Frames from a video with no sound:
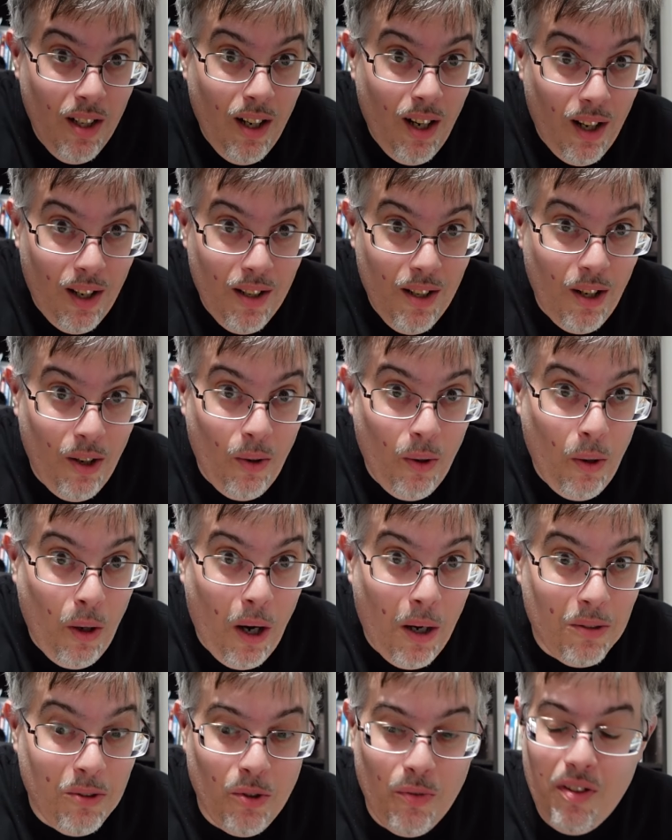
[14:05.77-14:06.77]
uh, you know,
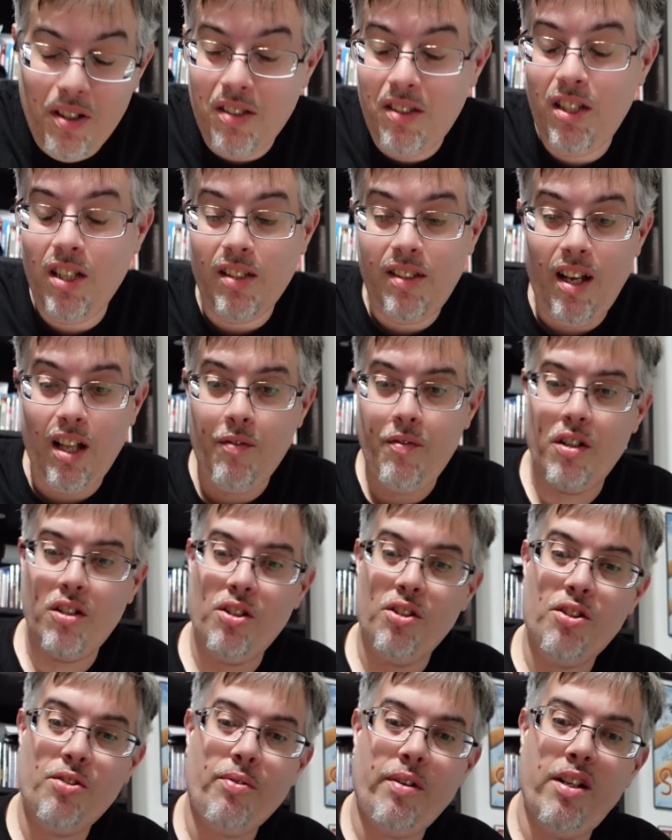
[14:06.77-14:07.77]
all over the t
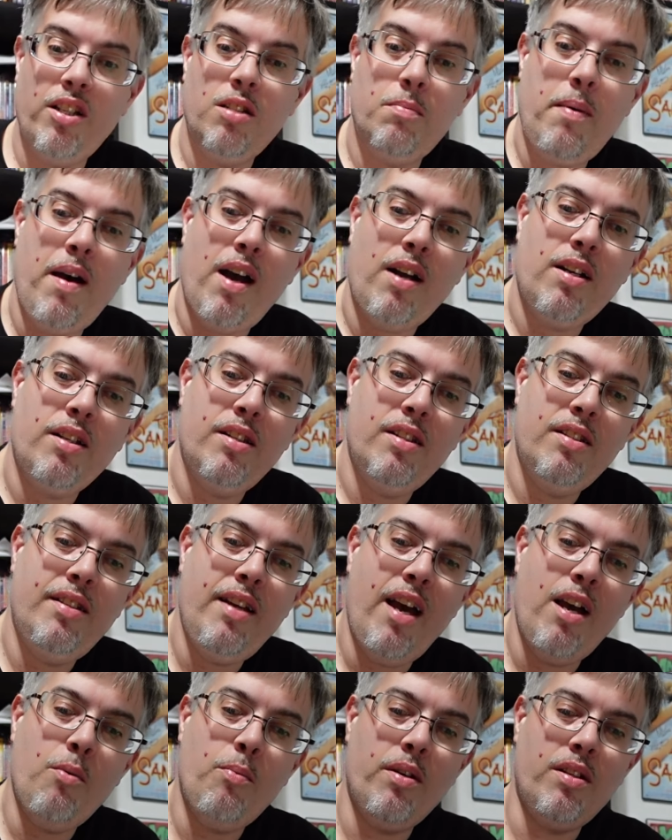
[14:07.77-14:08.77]
television screens back in the
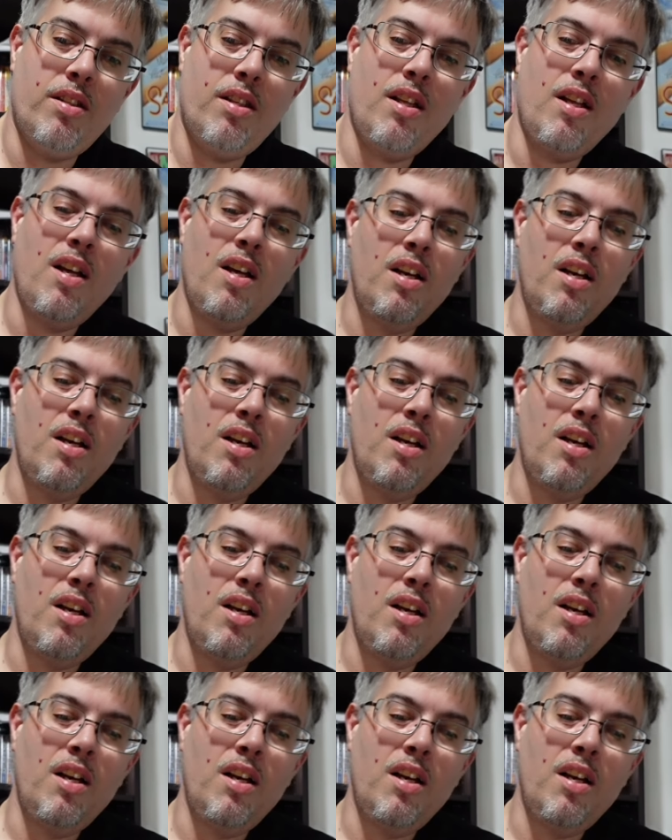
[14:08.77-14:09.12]
day with,